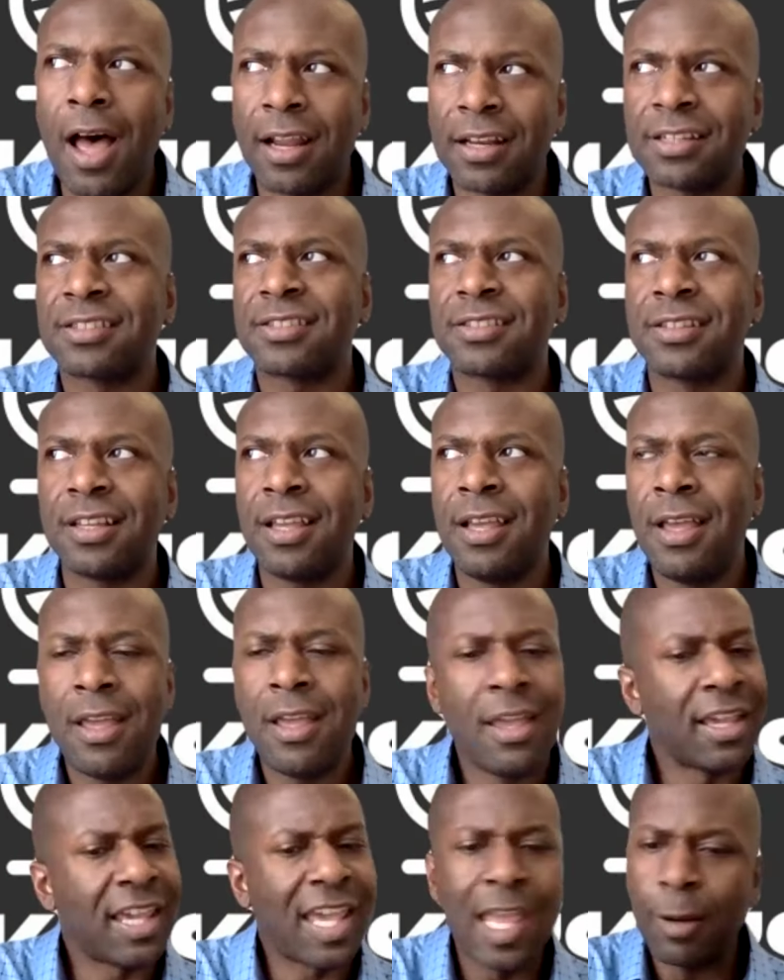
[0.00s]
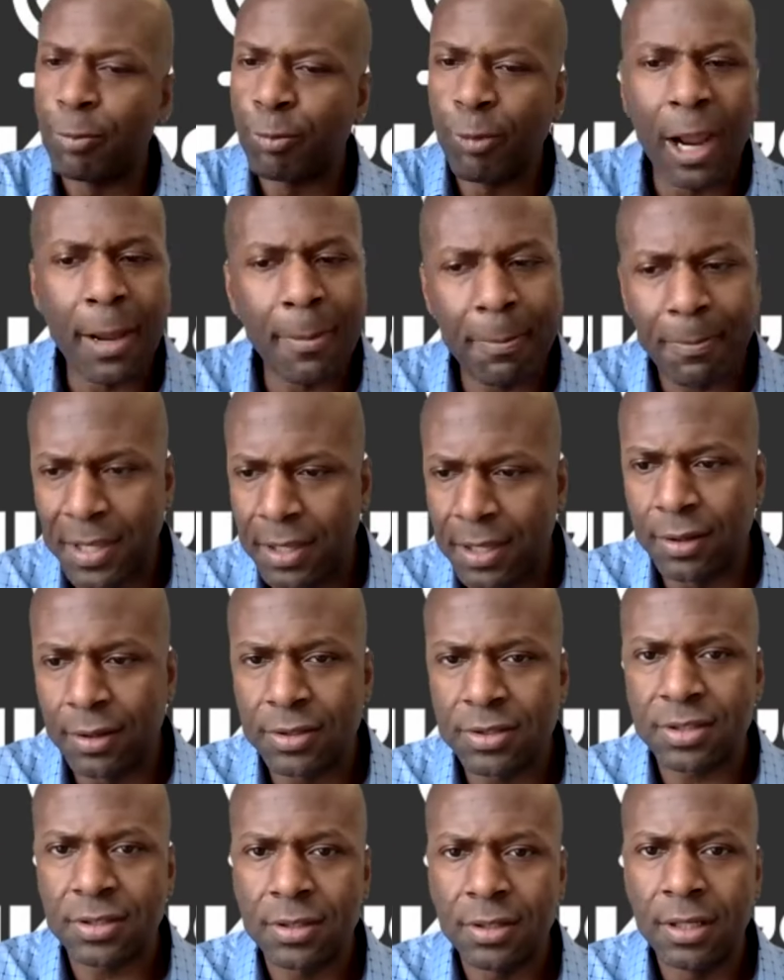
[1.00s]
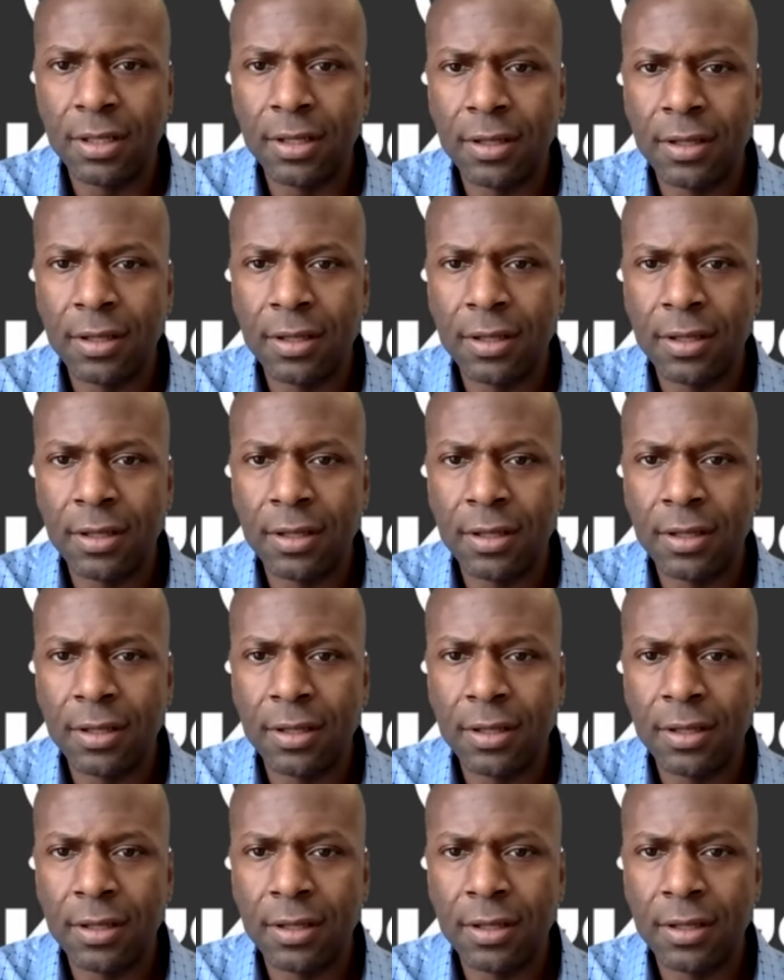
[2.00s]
honestly, can't write bills.